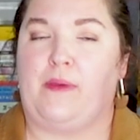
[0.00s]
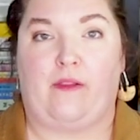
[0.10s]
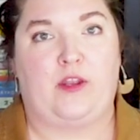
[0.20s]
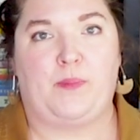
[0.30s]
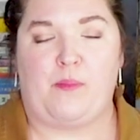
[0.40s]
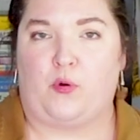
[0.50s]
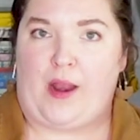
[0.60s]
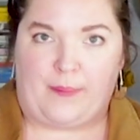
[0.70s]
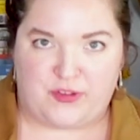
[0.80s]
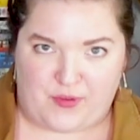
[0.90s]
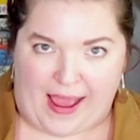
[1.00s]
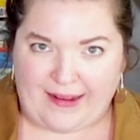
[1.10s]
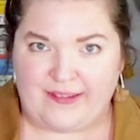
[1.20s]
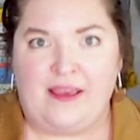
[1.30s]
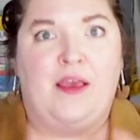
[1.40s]
a little bit more
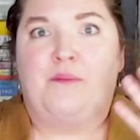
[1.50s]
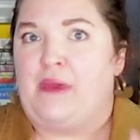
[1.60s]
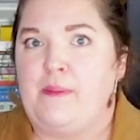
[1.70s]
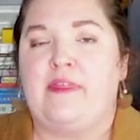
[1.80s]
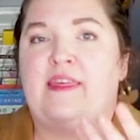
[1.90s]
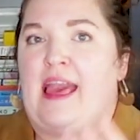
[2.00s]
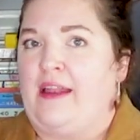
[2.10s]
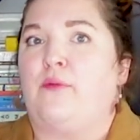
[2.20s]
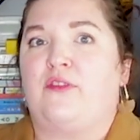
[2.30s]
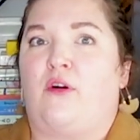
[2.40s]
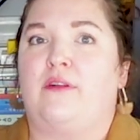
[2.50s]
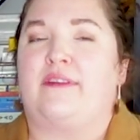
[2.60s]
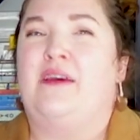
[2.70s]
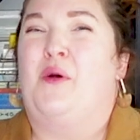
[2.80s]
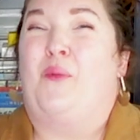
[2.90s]
abstract. Maybe the end result
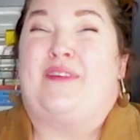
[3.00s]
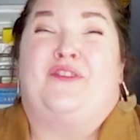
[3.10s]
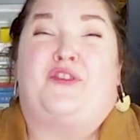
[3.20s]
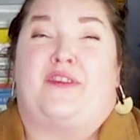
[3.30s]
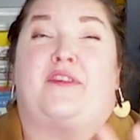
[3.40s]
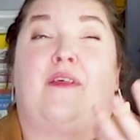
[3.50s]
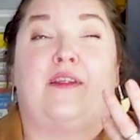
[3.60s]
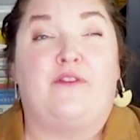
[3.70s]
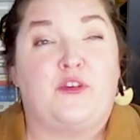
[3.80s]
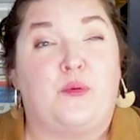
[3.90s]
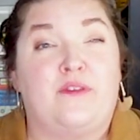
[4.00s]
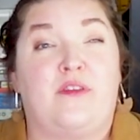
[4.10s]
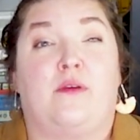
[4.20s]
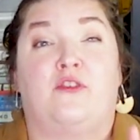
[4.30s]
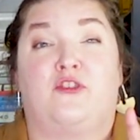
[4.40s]
wasn't just a lot of visuals that
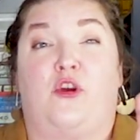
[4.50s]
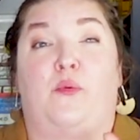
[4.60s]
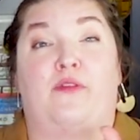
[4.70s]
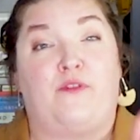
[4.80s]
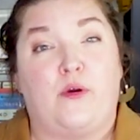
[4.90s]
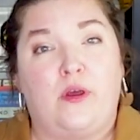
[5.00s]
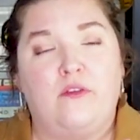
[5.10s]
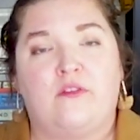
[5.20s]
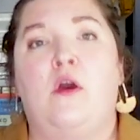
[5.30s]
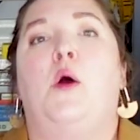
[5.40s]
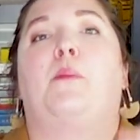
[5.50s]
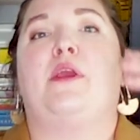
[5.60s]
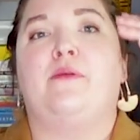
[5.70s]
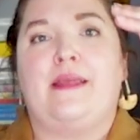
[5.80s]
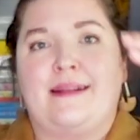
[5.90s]
you can show with photos, but
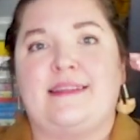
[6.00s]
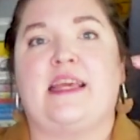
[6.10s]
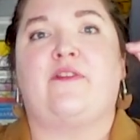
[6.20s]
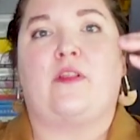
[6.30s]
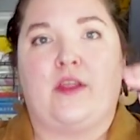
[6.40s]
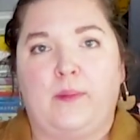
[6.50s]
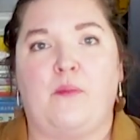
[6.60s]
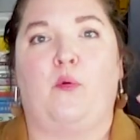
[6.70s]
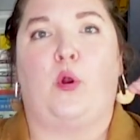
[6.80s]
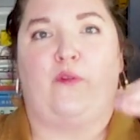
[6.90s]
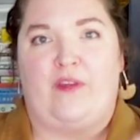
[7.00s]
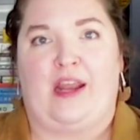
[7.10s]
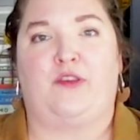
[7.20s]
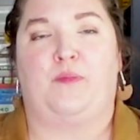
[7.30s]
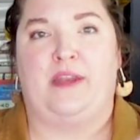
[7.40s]
you need to give a little bit more of an
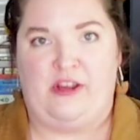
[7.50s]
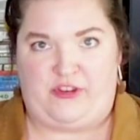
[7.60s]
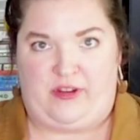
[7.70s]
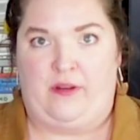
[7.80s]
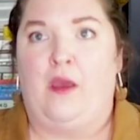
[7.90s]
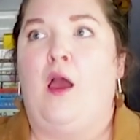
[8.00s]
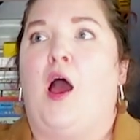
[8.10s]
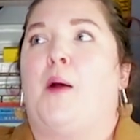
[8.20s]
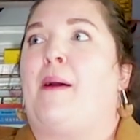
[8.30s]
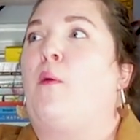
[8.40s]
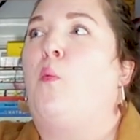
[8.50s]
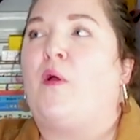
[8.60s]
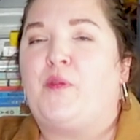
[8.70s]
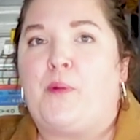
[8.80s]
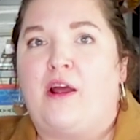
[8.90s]
explanation about
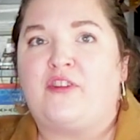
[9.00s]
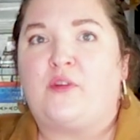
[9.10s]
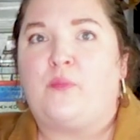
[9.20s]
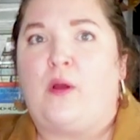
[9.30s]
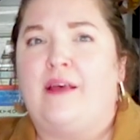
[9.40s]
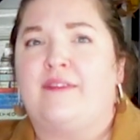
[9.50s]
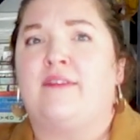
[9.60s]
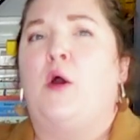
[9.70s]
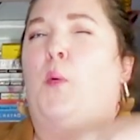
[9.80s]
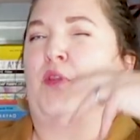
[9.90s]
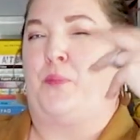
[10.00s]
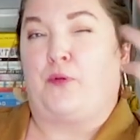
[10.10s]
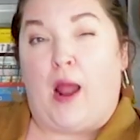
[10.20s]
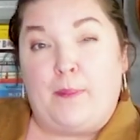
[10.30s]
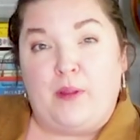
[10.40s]
what the project was, what the
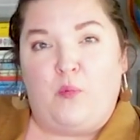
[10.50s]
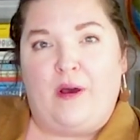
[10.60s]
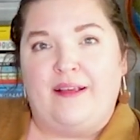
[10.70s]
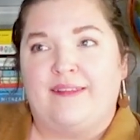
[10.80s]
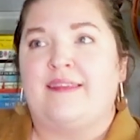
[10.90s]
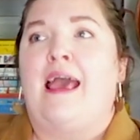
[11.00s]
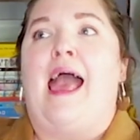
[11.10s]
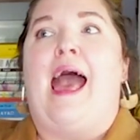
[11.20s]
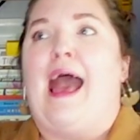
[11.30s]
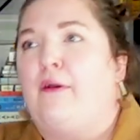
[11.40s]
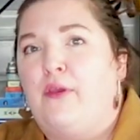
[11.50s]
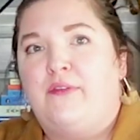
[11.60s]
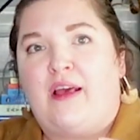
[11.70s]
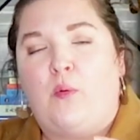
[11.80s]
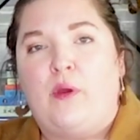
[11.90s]
problem was, how you
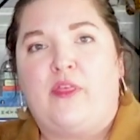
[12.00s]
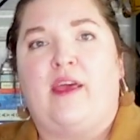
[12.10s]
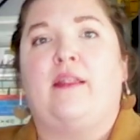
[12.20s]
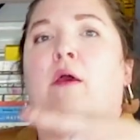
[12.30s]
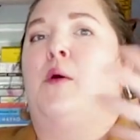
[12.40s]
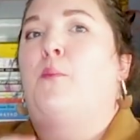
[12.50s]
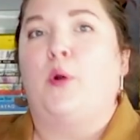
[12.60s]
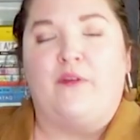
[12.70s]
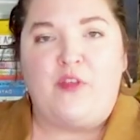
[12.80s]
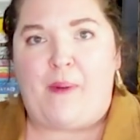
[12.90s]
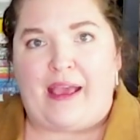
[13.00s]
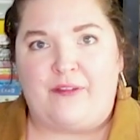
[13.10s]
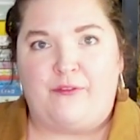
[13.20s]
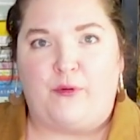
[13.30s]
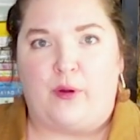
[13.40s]
dealt with it, more of the back
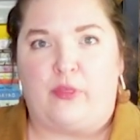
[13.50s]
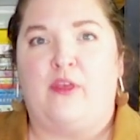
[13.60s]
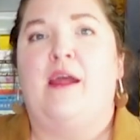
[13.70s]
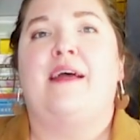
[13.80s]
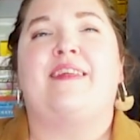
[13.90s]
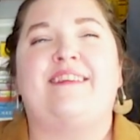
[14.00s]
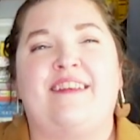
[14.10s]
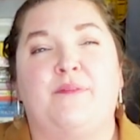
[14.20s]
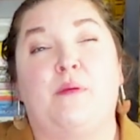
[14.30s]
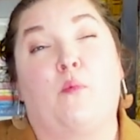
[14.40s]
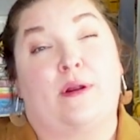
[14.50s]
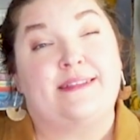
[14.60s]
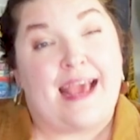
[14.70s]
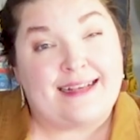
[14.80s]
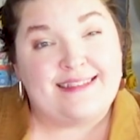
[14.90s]
and forth. They tend to be more
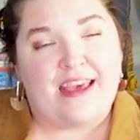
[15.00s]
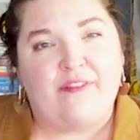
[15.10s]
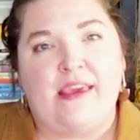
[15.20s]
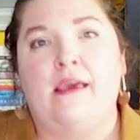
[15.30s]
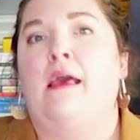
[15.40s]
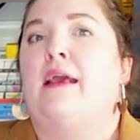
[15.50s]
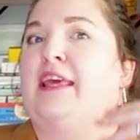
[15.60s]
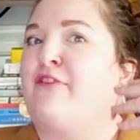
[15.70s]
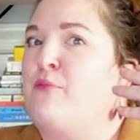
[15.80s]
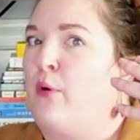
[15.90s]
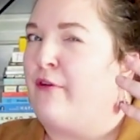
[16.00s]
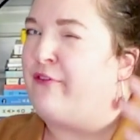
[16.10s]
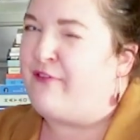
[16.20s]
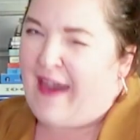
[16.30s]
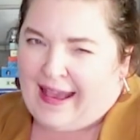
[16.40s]
text-heavy, give more
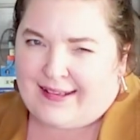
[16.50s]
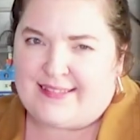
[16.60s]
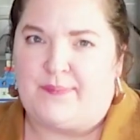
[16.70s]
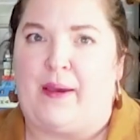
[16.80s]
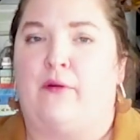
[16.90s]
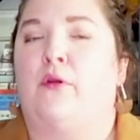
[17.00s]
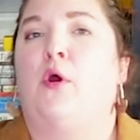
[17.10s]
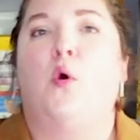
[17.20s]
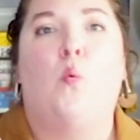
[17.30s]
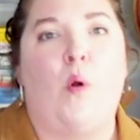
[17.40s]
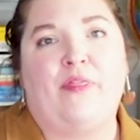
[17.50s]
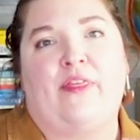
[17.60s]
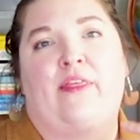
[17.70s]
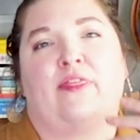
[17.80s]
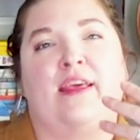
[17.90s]
facts about what
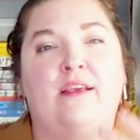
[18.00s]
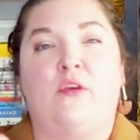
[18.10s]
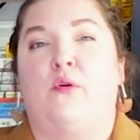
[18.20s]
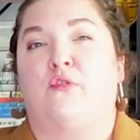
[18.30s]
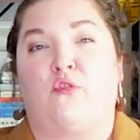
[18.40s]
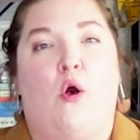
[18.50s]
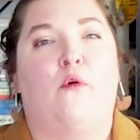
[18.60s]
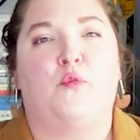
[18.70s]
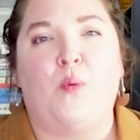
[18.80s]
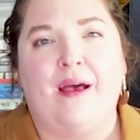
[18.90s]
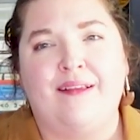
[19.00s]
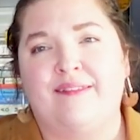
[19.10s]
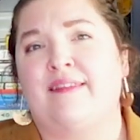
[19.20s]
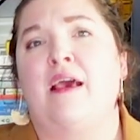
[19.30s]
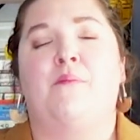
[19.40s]
the thing you solved
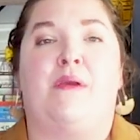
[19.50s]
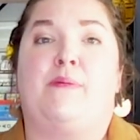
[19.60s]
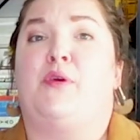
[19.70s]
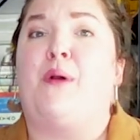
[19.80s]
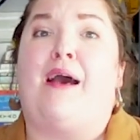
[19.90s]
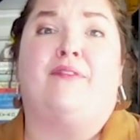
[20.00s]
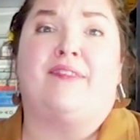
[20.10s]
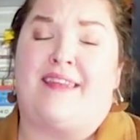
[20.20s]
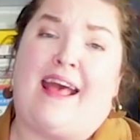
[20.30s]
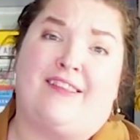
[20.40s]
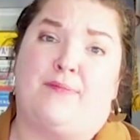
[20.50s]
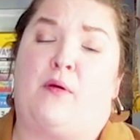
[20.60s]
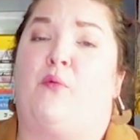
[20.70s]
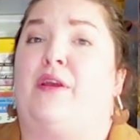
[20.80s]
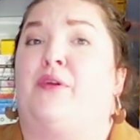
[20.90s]
was. Maybe you have stats
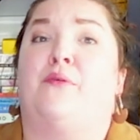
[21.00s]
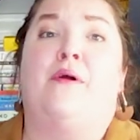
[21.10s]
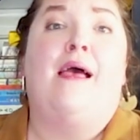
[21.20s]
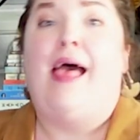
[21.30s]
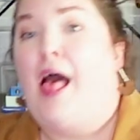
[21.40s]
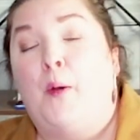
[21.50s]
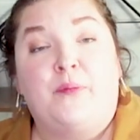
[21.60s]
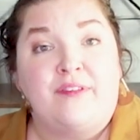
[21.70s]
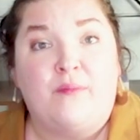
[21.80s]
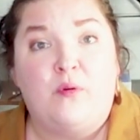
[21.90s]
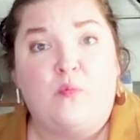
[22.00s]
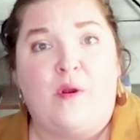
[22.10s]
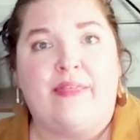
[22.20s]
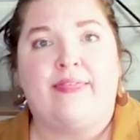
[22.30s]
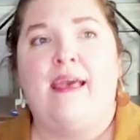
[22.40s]
about what you helped someone
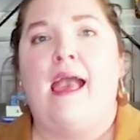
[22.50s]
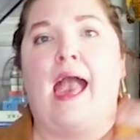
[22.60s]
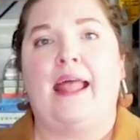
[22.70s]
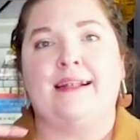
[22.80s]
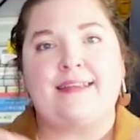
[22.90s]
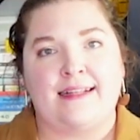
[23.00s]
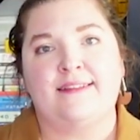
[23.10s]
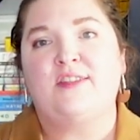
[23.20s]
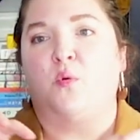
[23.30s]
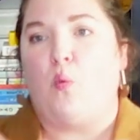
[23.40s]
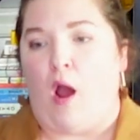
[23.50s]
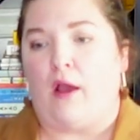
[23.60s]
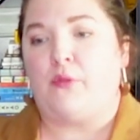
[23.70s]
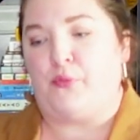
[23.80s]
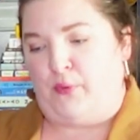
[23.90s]
with, and it tends to
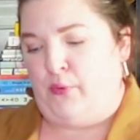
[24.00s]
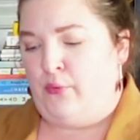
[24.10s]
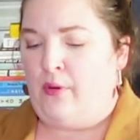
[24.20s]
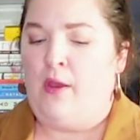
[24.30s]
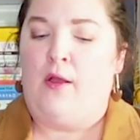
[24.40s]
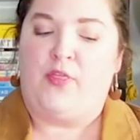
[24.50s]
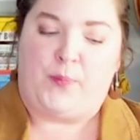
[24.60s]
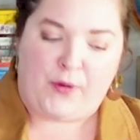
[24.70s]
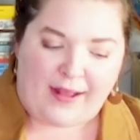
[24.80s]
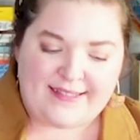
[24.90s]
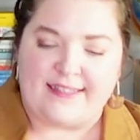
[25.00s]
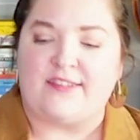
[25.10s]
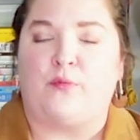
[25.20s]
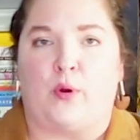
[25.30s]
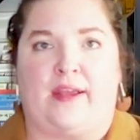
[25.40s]
walk through the process
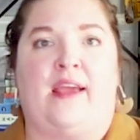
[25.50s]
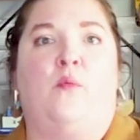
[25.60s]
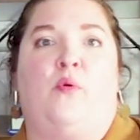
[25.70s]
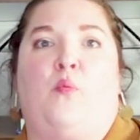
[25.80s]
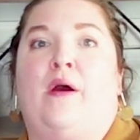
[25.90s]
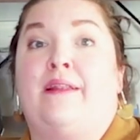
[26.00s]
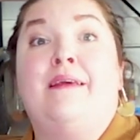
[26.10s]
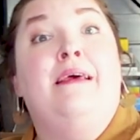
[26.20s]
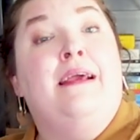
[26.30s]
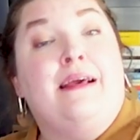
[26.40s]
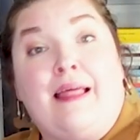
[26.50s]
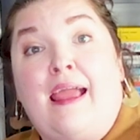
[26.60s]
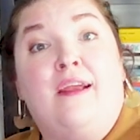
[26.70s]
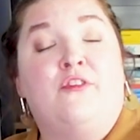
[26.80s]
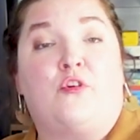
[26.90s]
of working with one
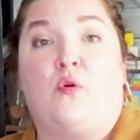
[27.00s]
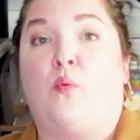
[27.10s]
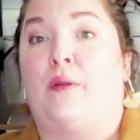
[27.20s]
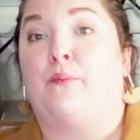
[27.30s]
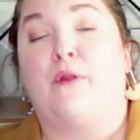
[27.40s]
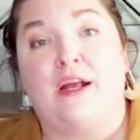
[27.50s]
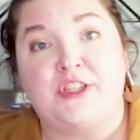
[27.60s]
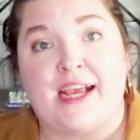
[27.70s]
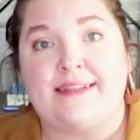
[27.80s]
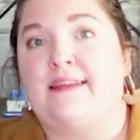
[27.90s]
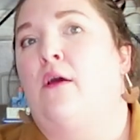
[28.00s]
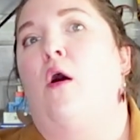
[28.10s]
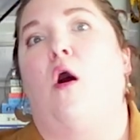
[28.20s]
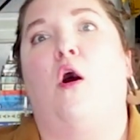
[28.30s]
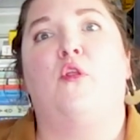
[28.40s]
client or one project
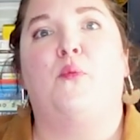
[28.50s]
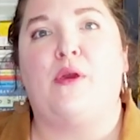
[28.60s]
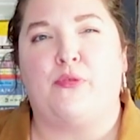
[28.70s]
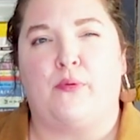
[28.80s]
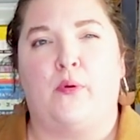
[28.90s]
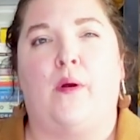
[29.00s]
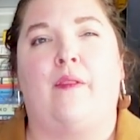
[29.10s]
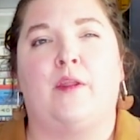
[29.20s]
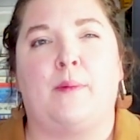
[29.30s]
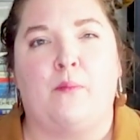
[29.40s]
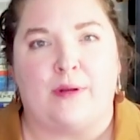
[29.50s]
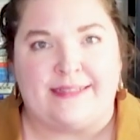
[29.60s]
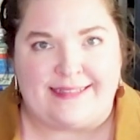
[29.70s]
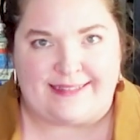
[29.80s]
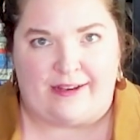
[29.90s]
all the way through a little bit more
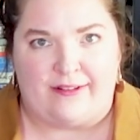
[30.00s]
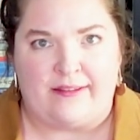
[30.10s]
detailed.